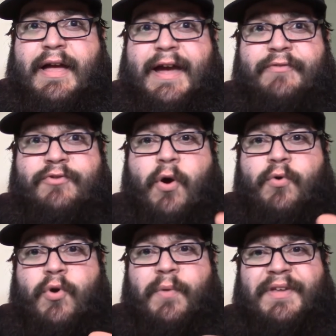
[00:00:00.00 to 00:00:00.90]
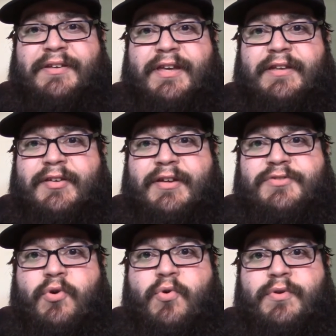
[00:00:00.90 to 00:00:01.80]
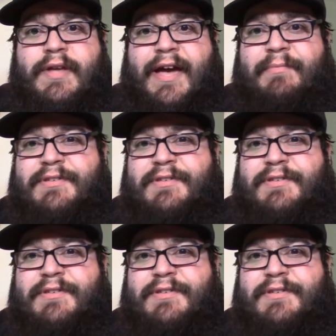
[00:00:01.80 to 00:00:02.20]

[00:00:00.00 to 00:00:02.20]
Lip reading: I don't know the details of who died,